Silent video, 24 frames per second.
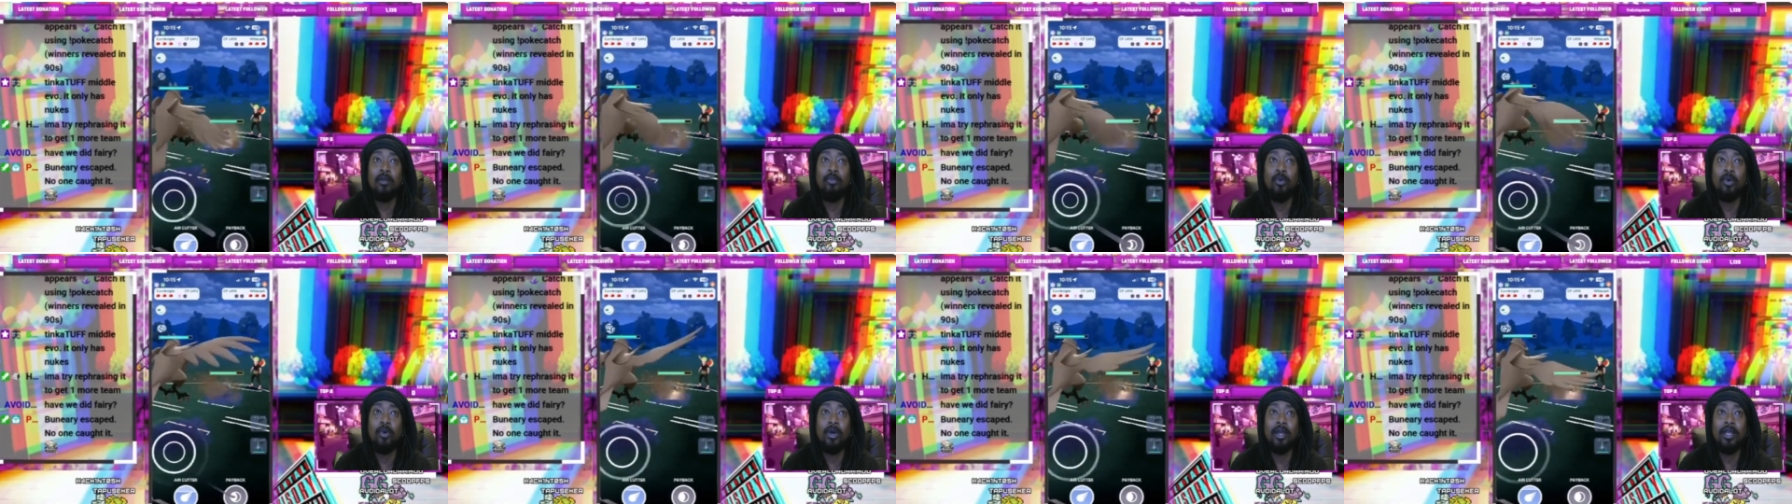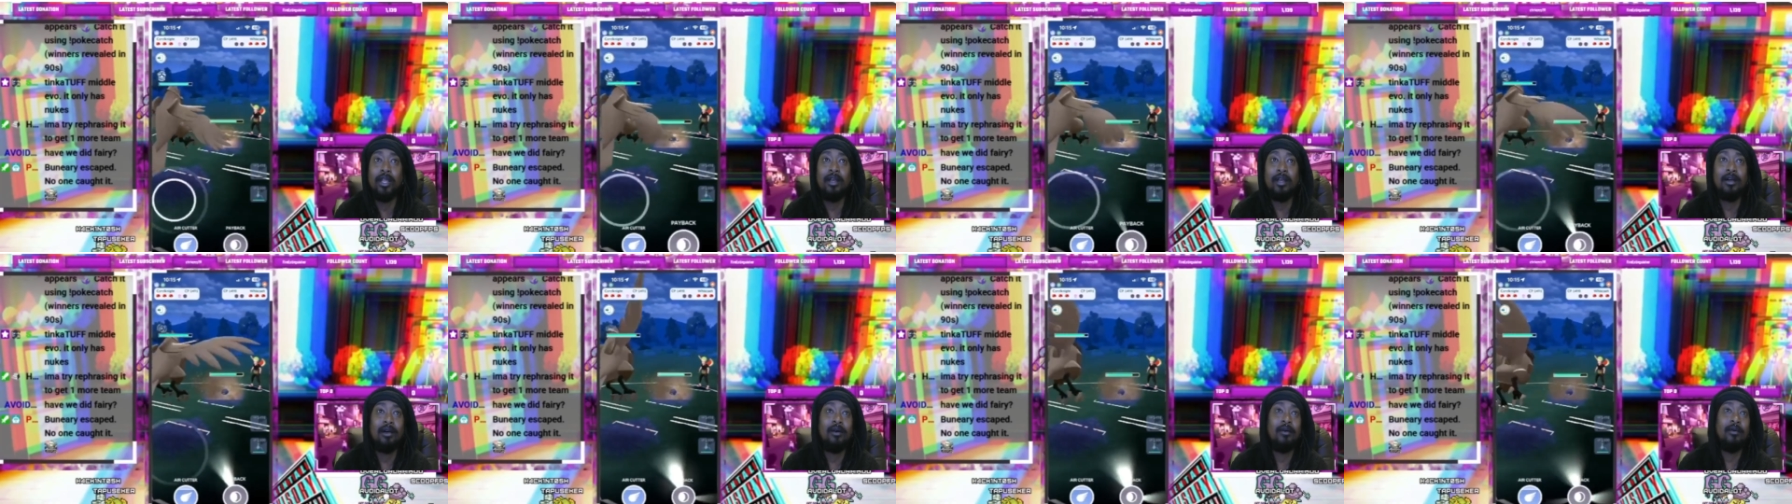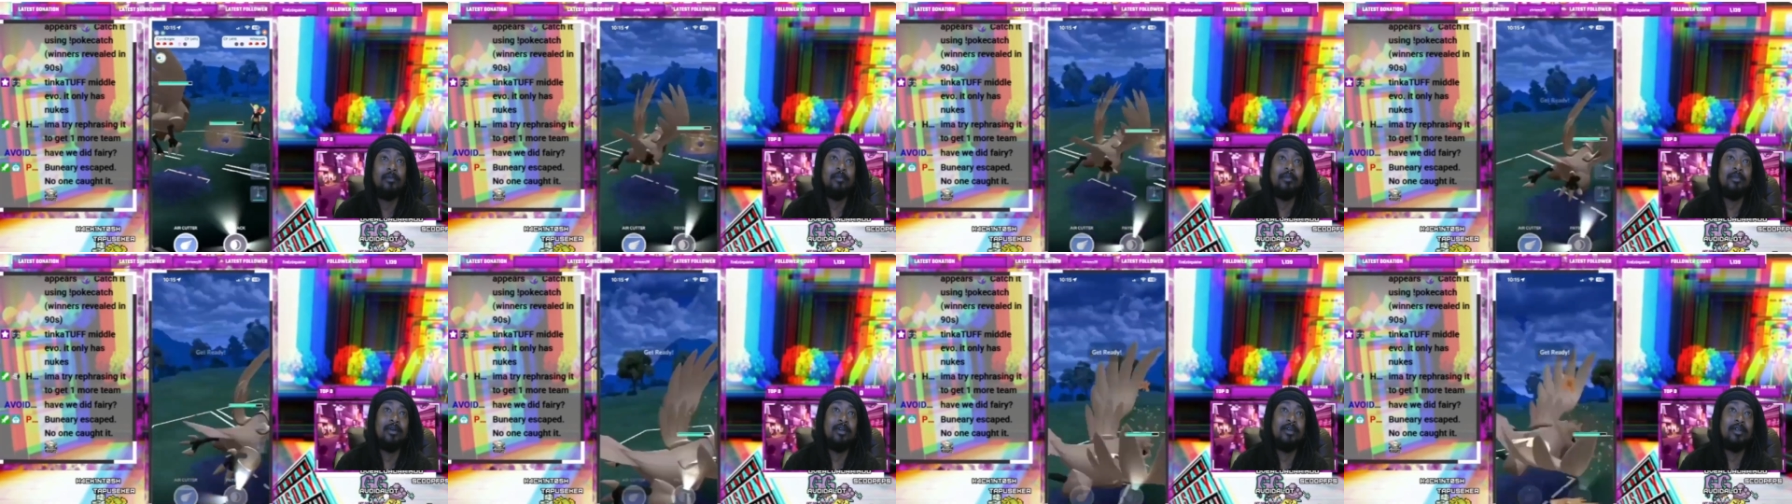Boy,
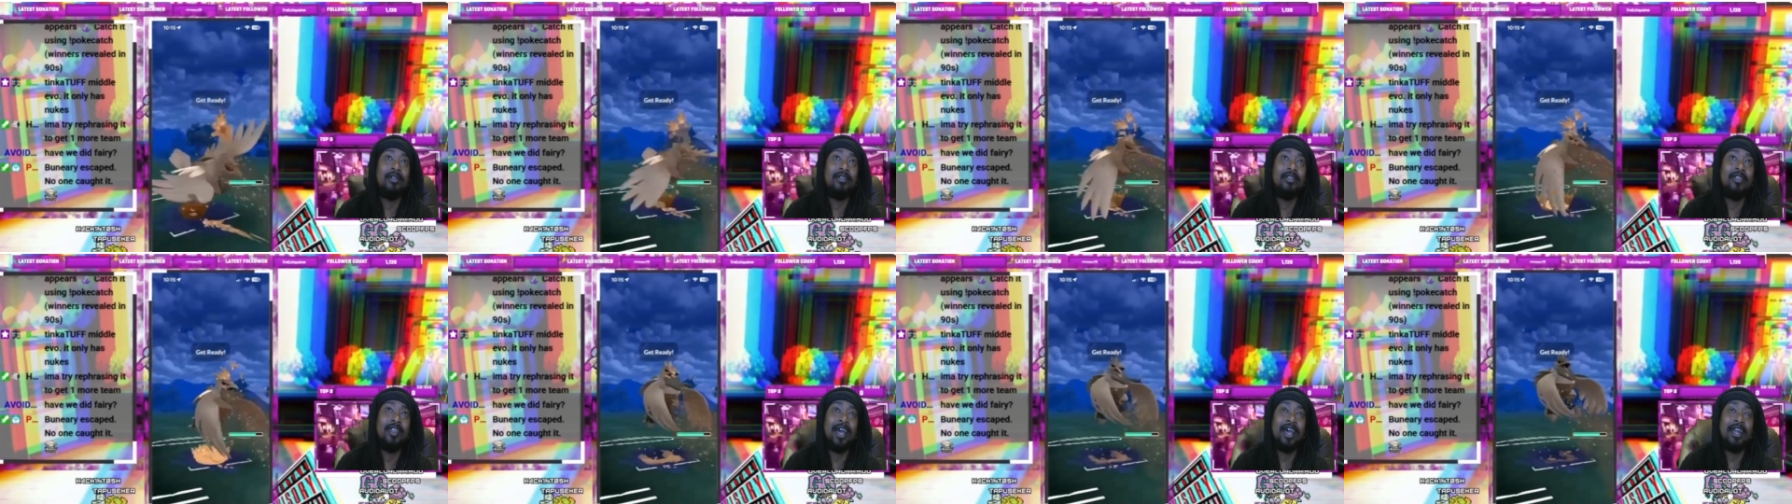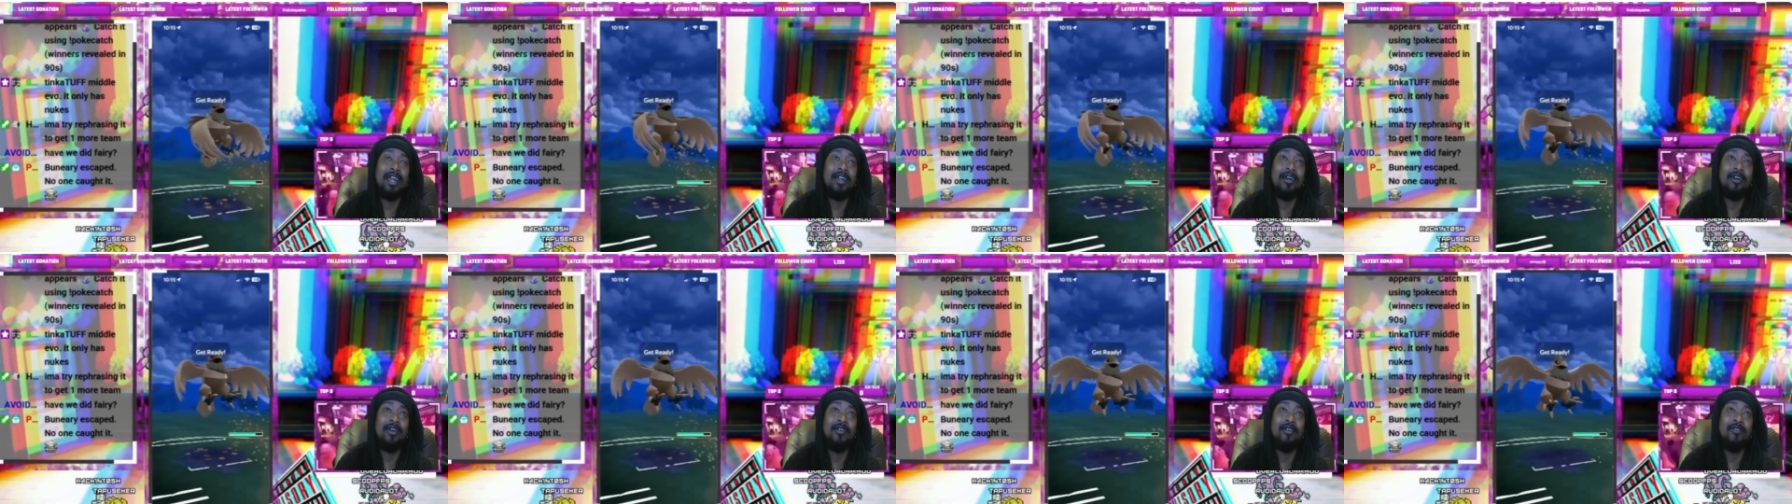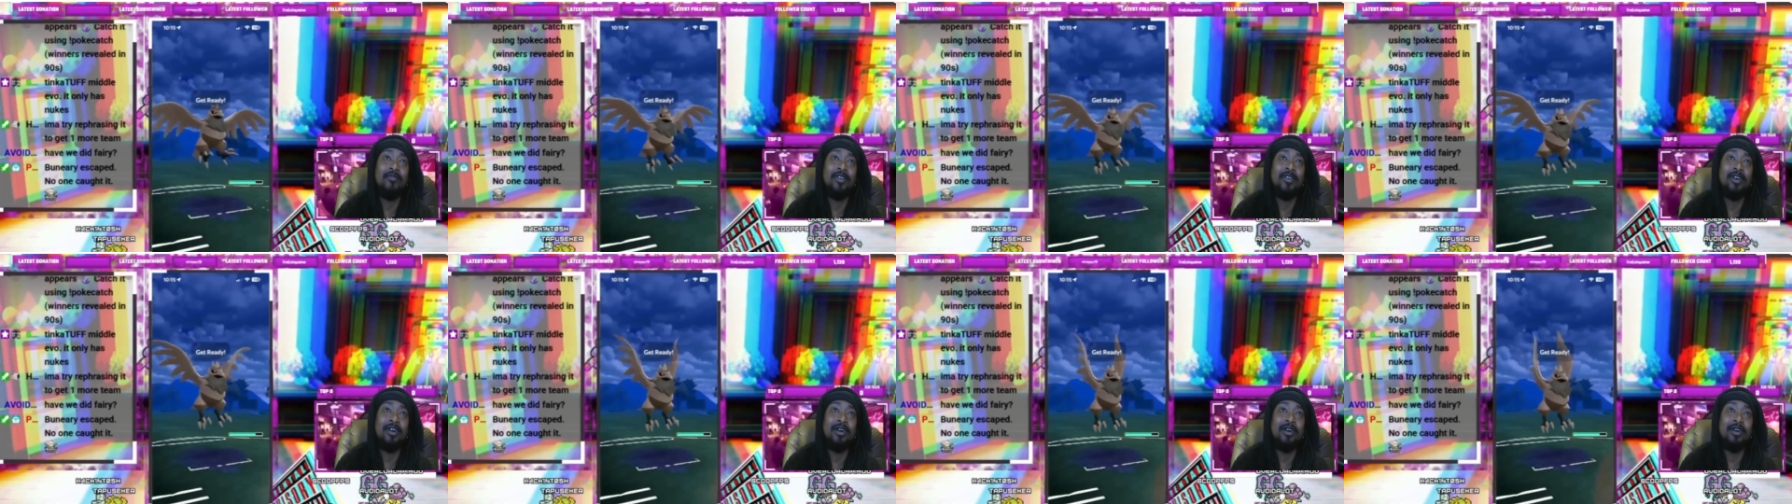that
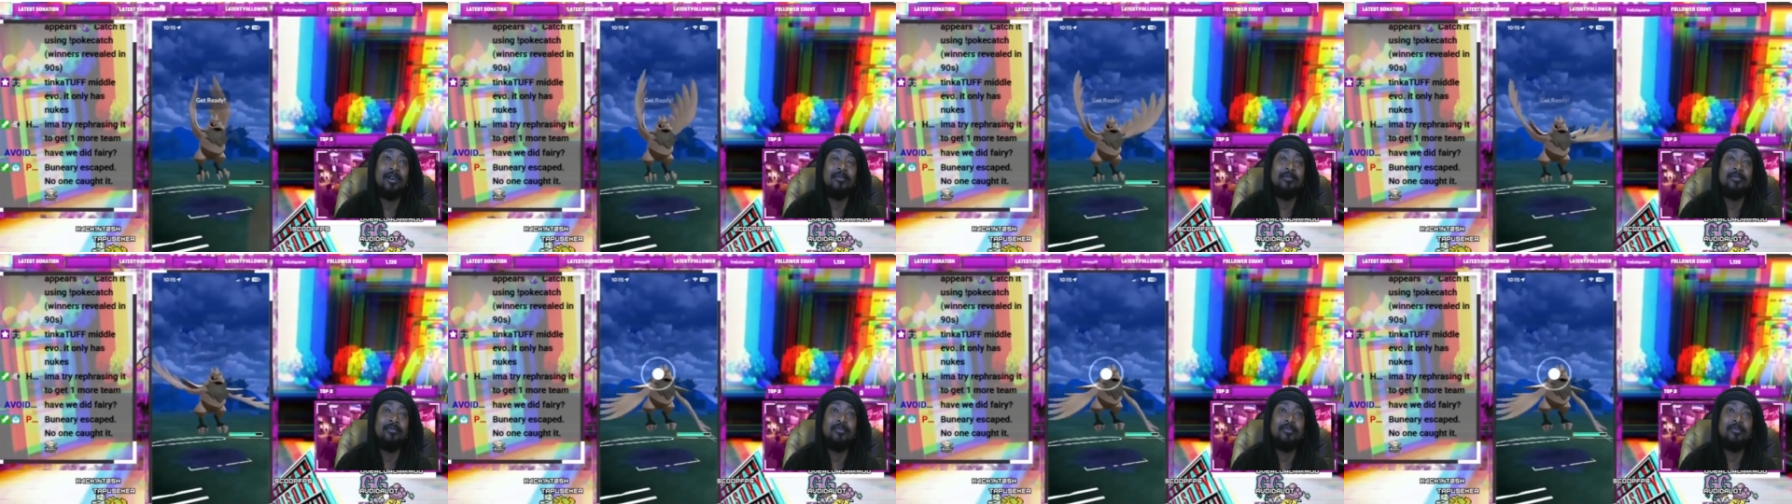of